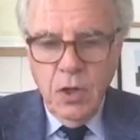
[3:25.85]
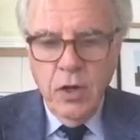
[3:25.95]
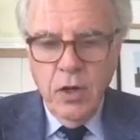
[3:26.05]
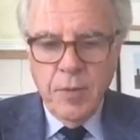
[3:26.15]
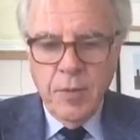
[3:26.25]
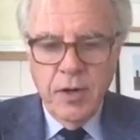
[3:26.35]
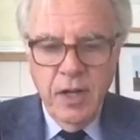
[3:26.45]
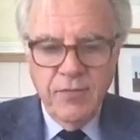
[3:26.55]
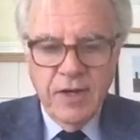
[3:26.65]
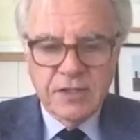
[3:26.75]
are
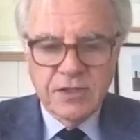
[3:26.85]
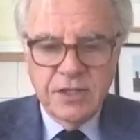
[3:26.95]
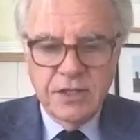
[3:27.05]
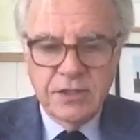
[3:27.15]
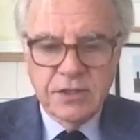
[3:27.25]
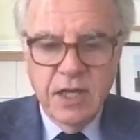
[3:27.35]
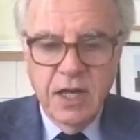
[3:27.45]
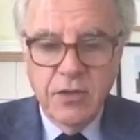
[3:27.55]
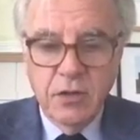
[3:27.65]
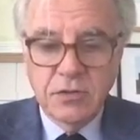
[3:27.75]
mRNA vaccines,
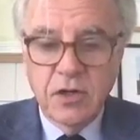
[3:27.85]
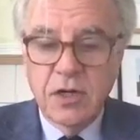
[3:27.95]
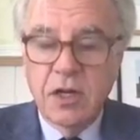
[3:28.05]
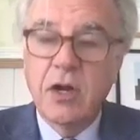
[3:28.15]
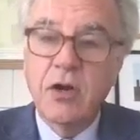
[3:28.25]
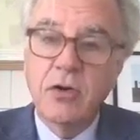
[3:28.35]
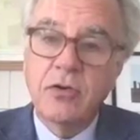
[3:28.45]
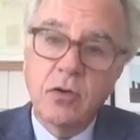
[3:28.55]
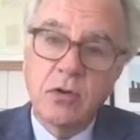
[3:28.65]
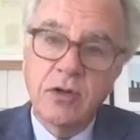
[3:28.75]
and those are
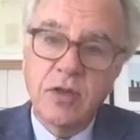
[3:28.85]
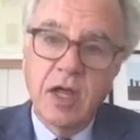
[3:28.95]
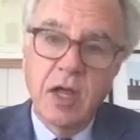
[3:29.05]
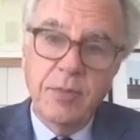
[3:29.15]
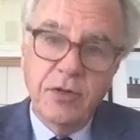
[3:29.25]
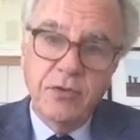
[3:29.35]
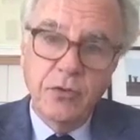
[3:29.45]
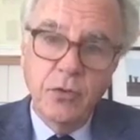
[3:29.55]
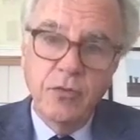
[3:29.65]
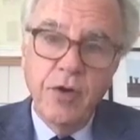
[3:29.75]
geared toward the
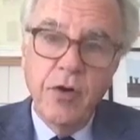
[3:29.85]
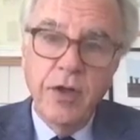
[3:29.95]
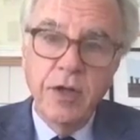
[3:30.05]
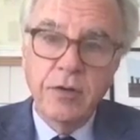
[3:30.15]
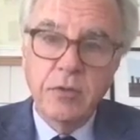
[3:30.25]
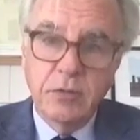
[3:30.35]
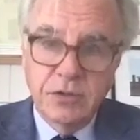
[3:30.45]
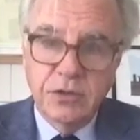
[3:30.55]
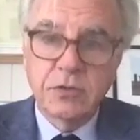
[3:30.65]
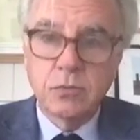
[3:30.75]
KP2 variant,
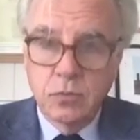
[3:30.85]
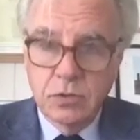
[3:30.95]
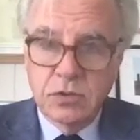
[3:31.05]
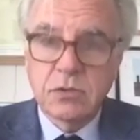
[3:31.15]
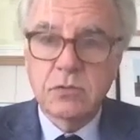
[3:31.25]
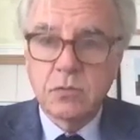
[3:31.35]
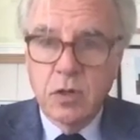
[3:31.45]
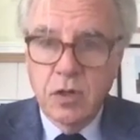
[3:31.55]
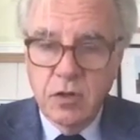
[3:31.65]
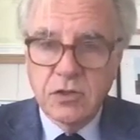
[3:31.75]
which is what's
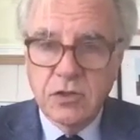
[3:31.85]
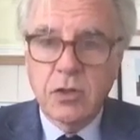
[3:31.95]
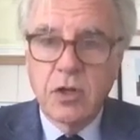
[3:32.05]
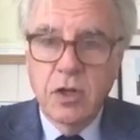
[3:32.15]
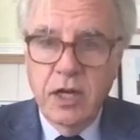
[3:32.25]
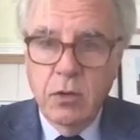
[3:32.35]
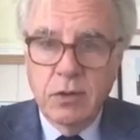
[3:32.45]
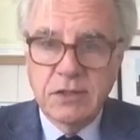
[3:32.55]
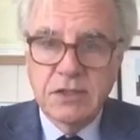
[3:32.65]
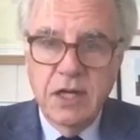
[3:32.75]
one of the circulating
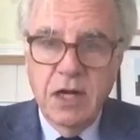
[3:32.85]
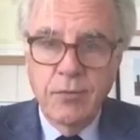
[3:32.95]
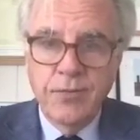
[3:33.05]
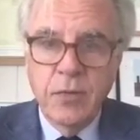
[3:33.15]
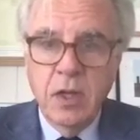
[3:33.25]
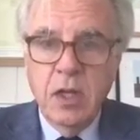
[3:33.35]
ones now.